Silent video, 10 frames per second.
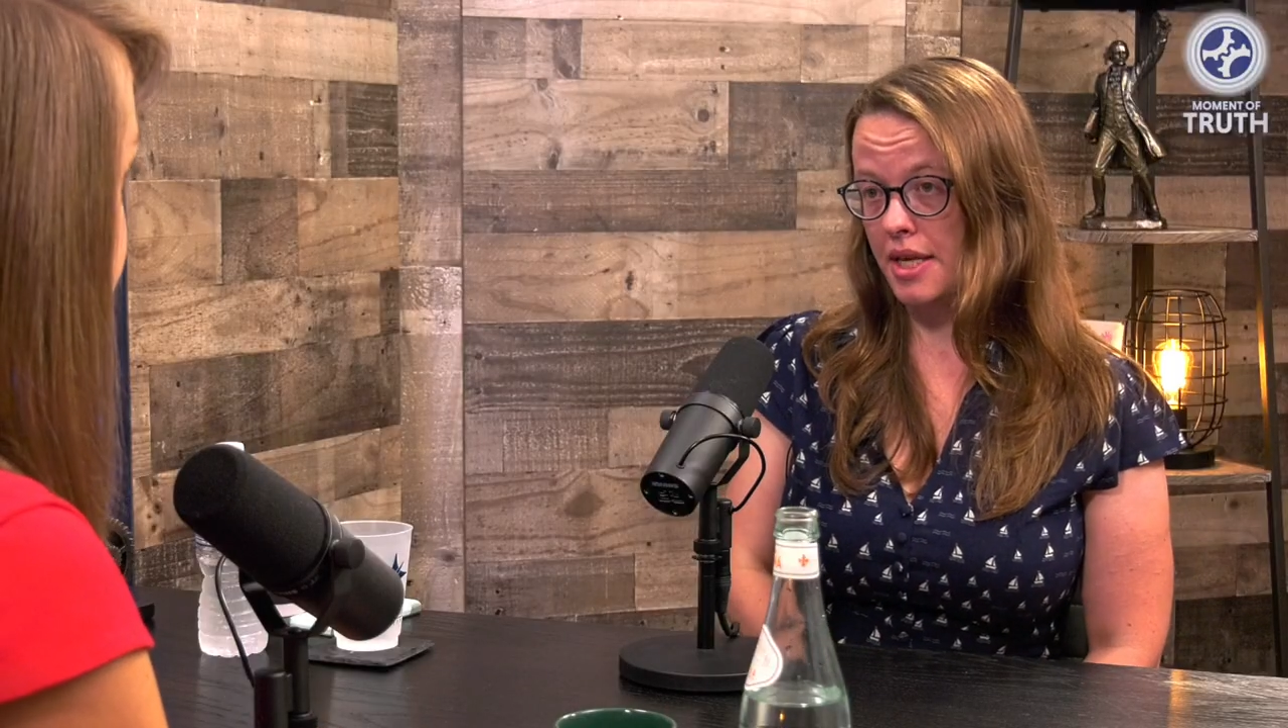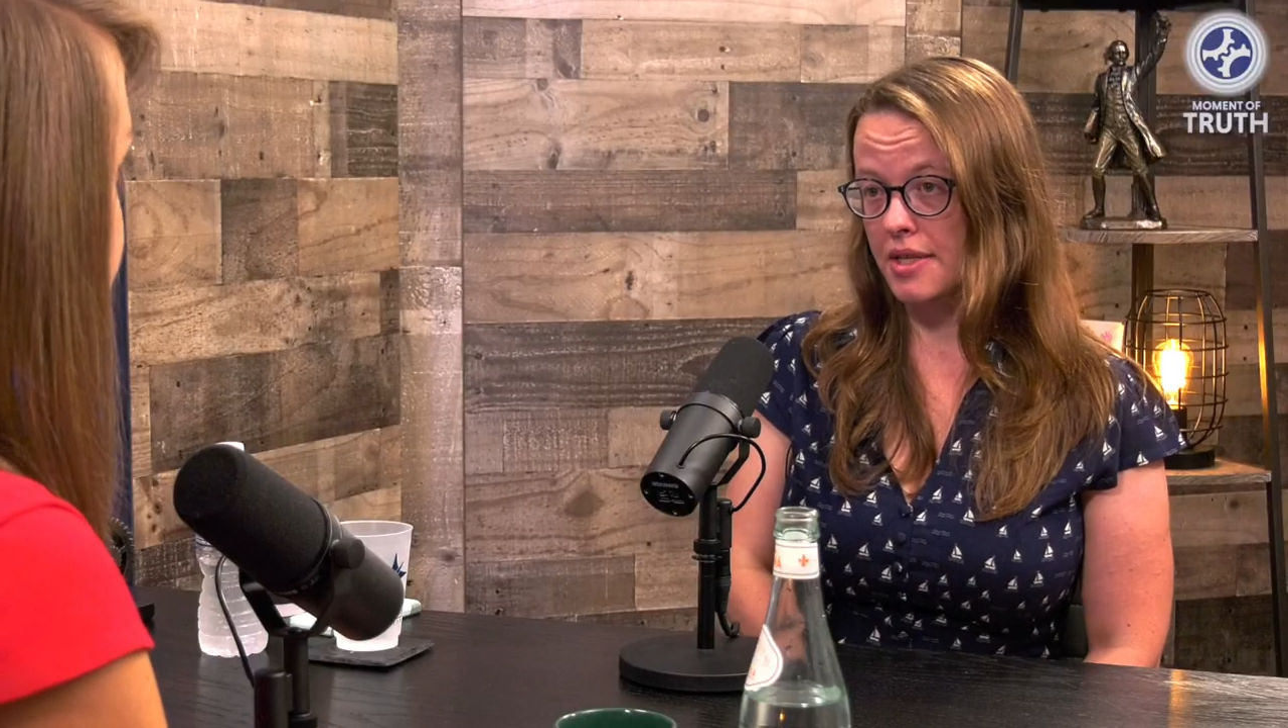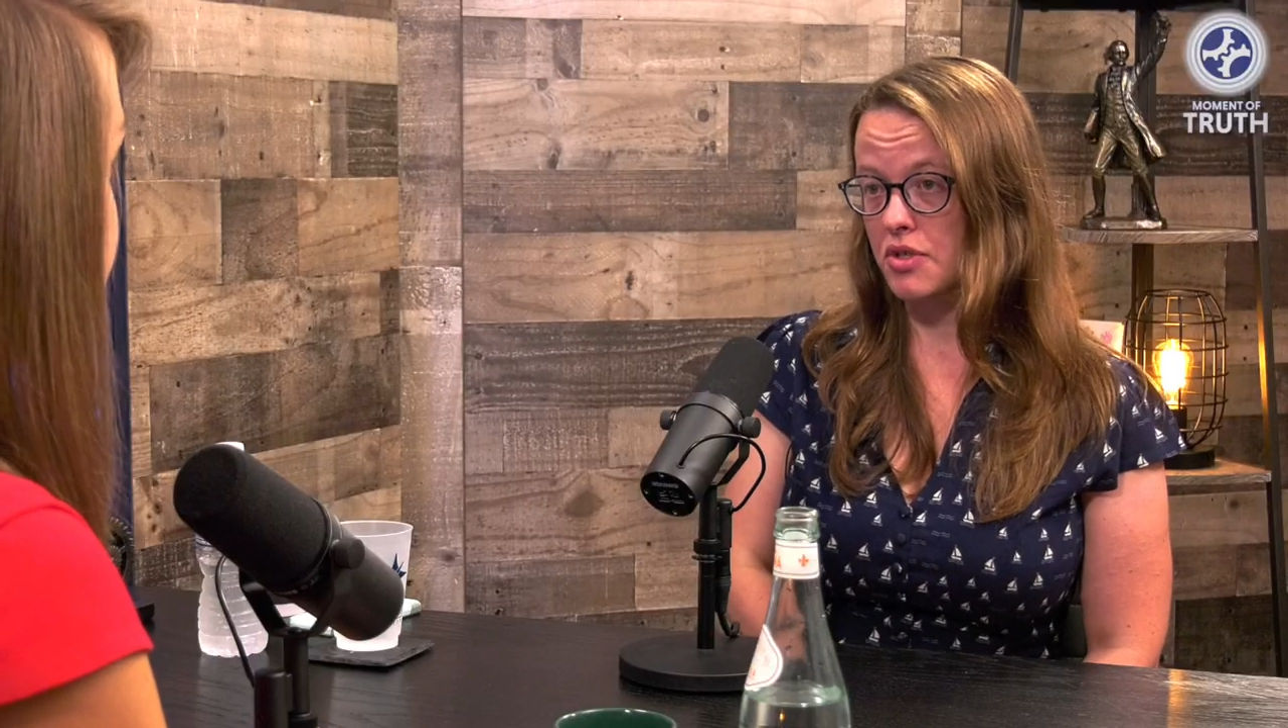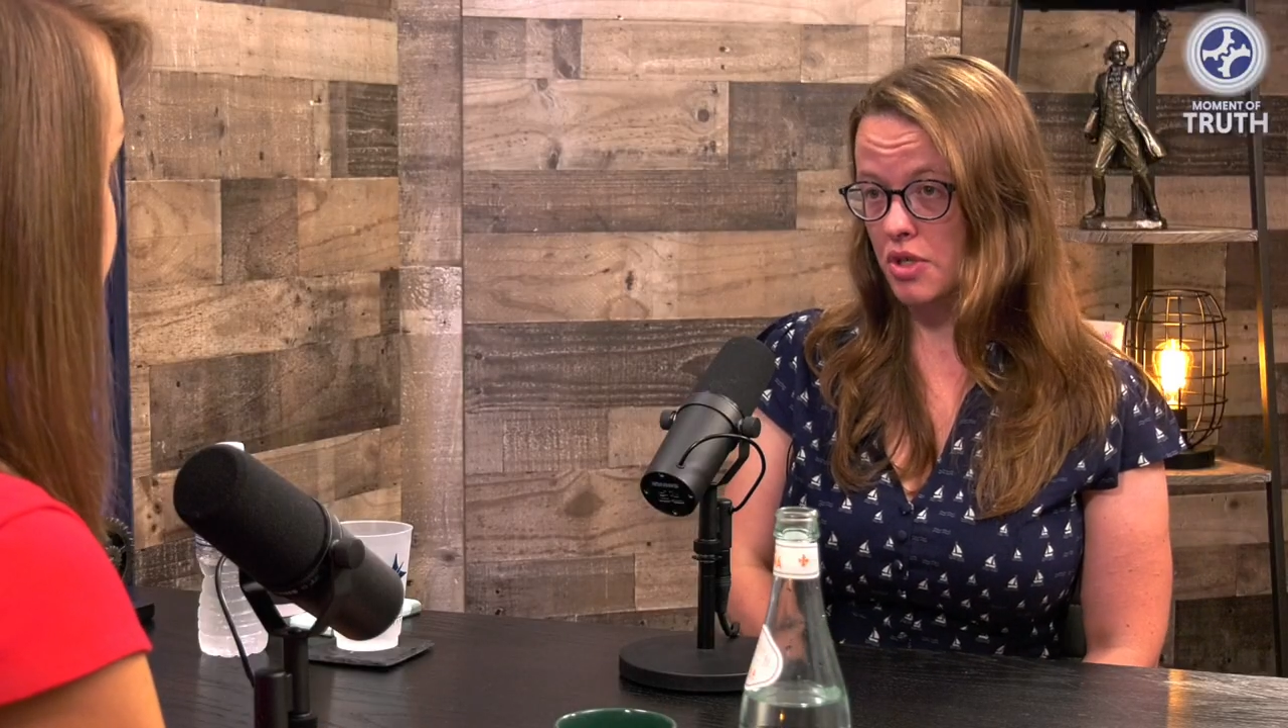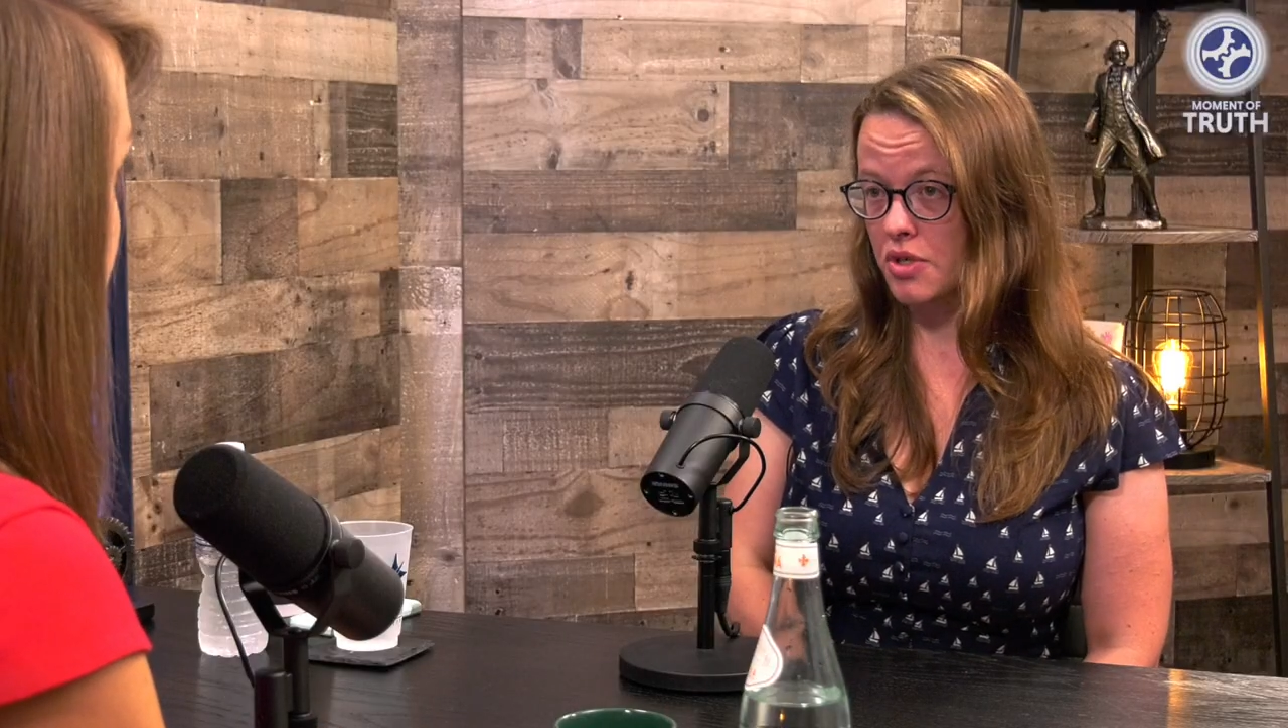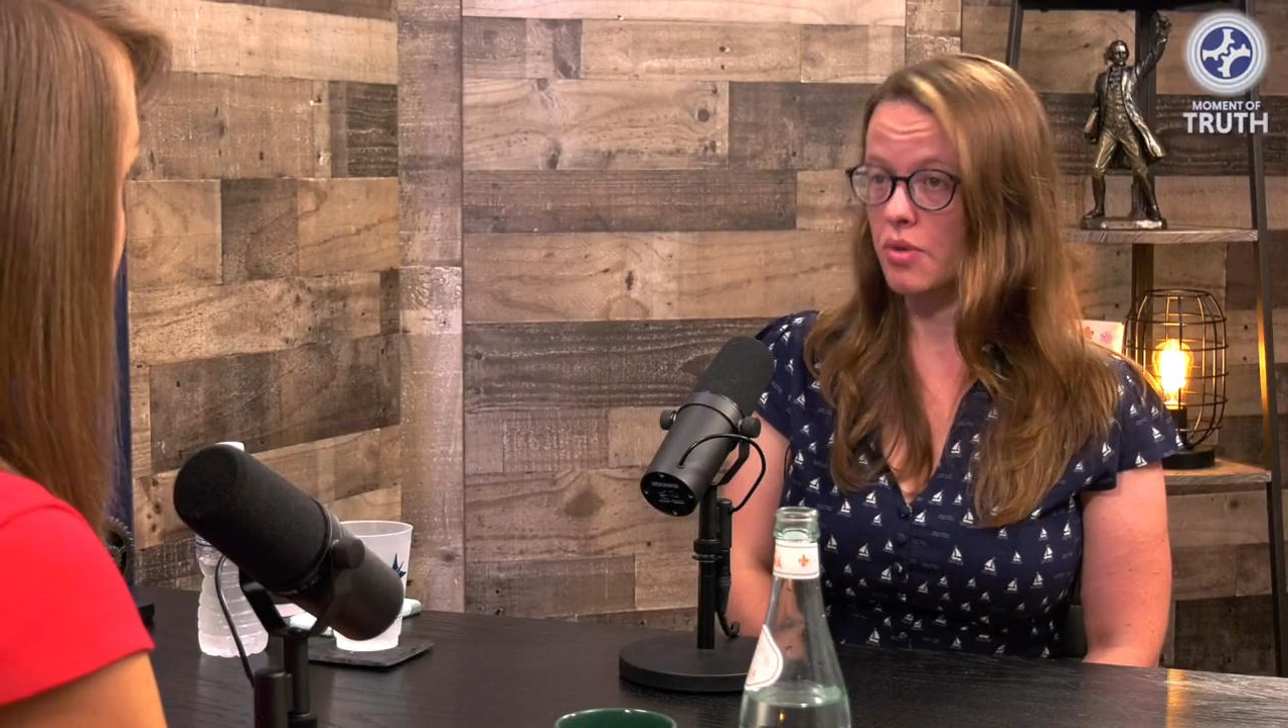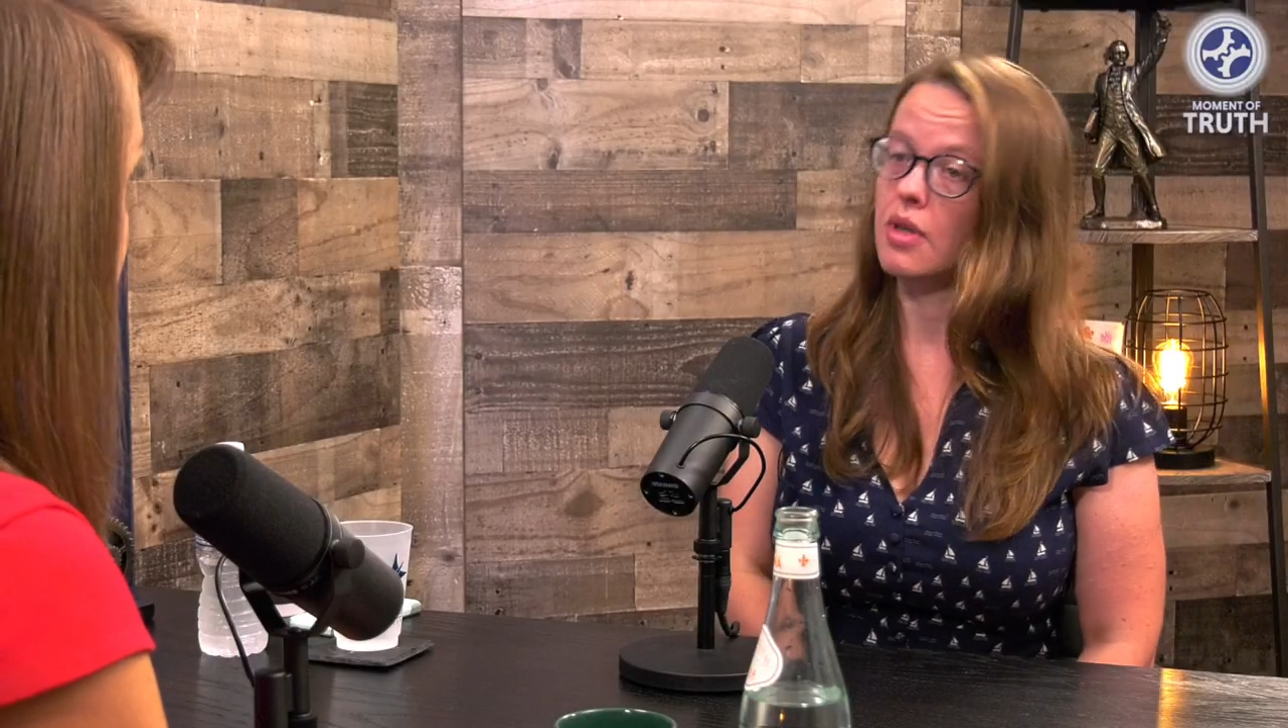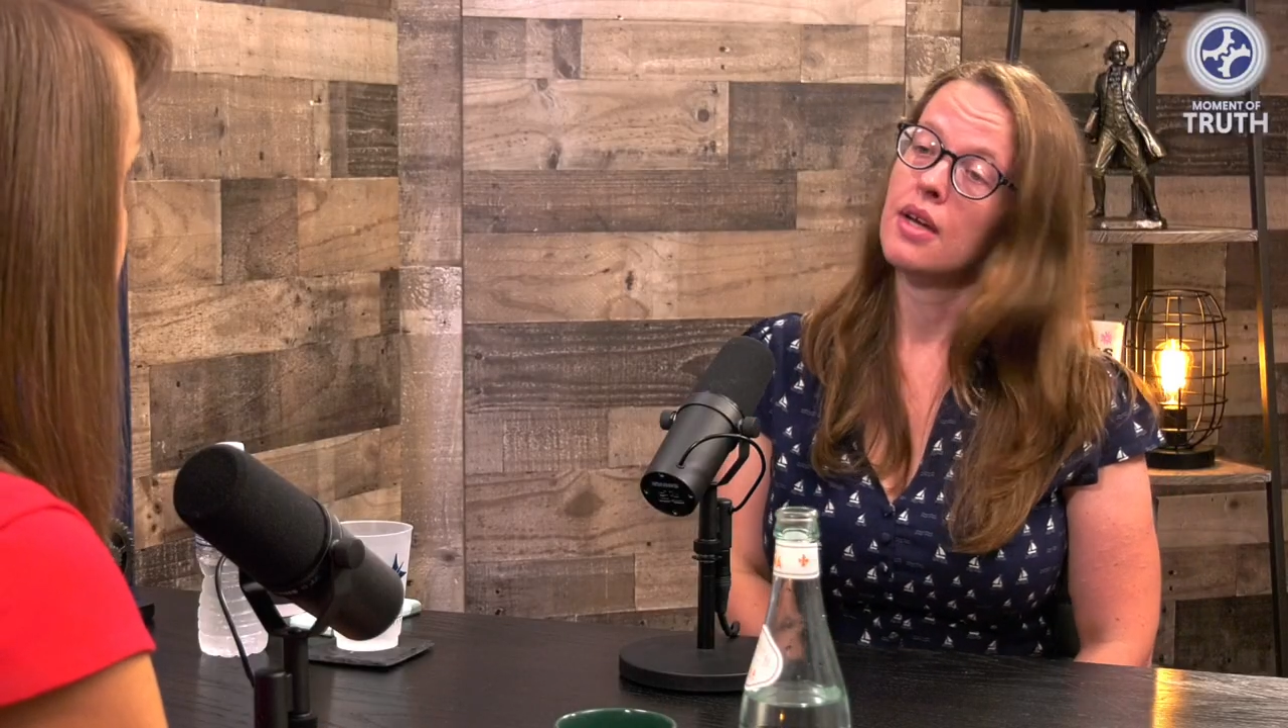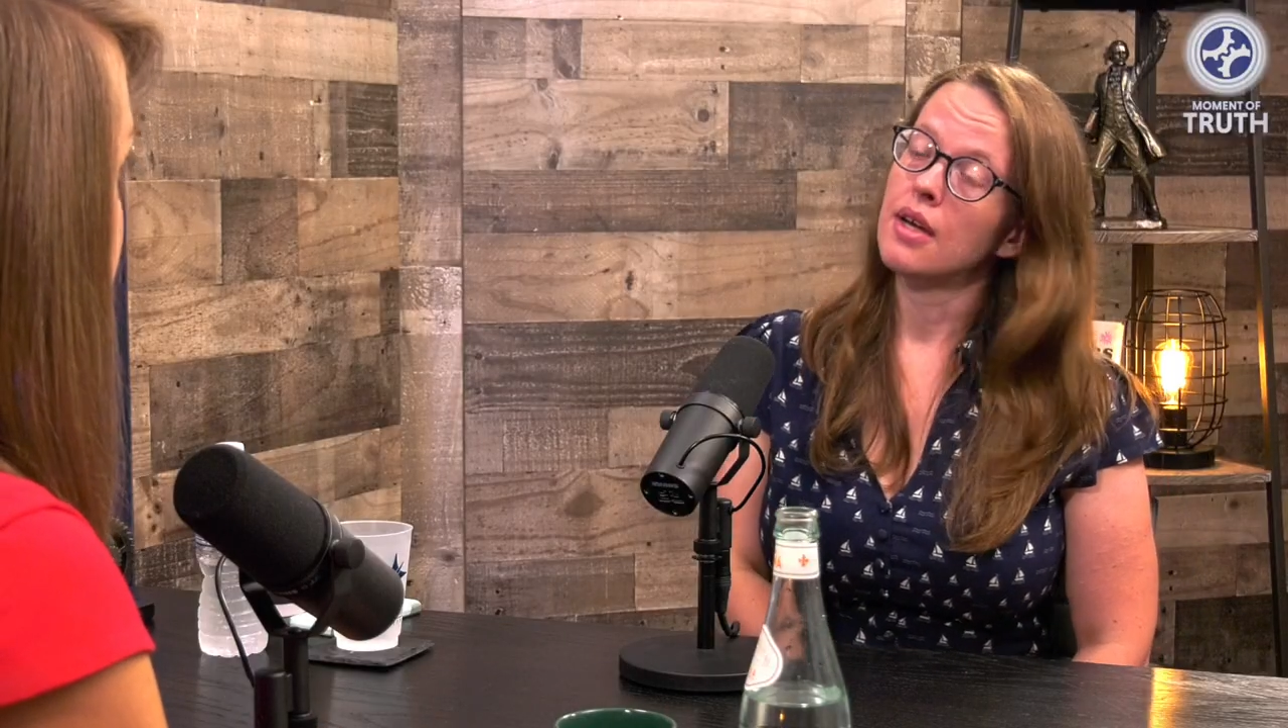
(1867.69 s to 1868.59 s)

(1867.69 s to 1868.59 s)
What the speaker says: Institute.